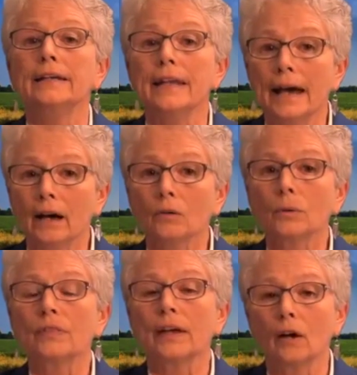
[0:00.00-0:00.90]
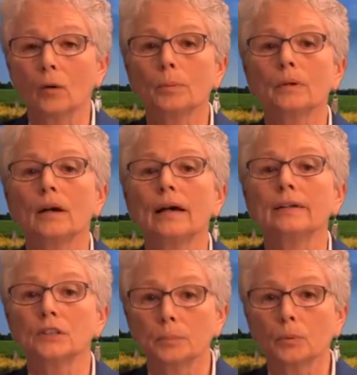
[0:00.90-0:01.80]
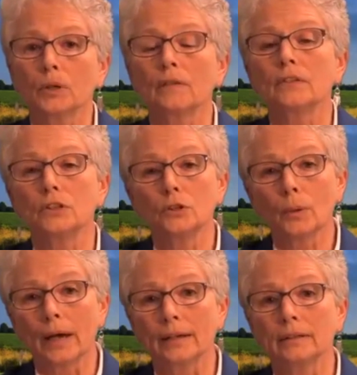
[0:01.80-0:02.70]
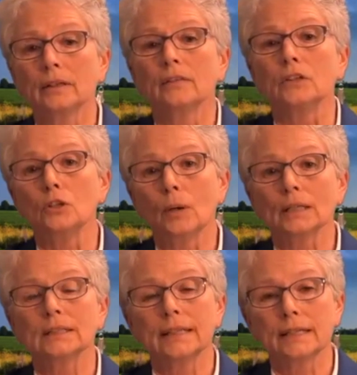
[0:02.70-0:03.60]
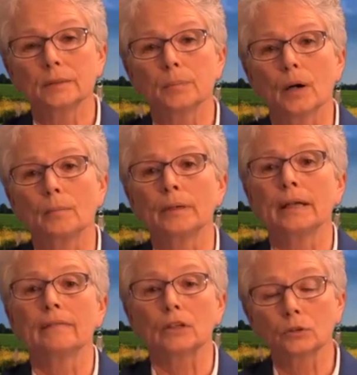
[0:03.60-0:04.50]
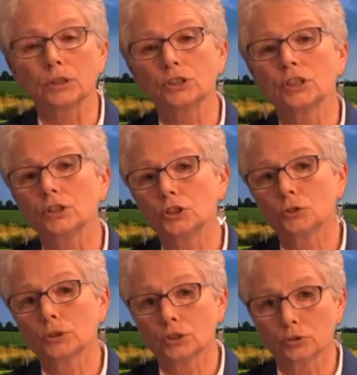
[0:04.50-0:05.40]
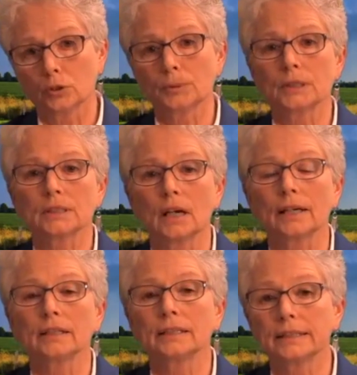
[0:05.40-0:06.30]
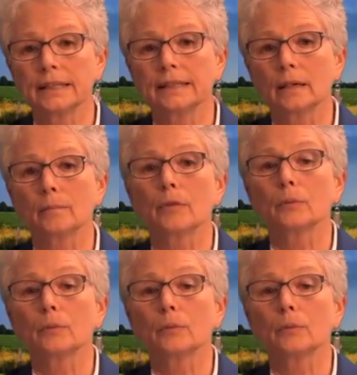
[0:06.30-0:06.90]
now, with the help and support of the UN, the U.S. State Department, and the Christian and Jewish groups assigned to seed them